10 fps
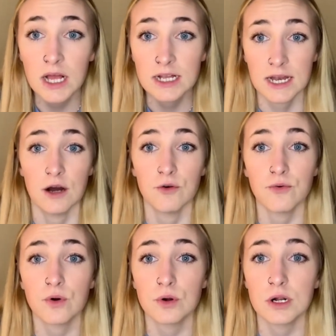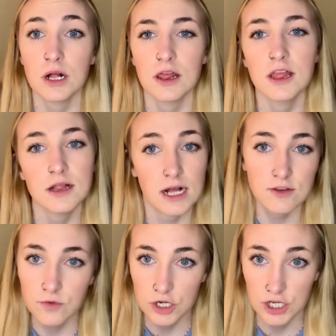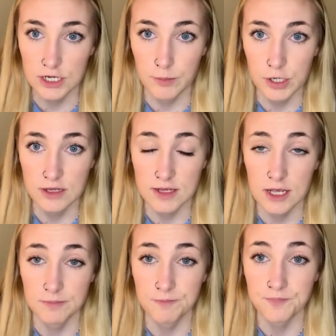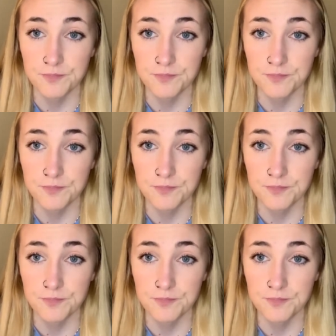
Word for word: Now for the less fortunate person,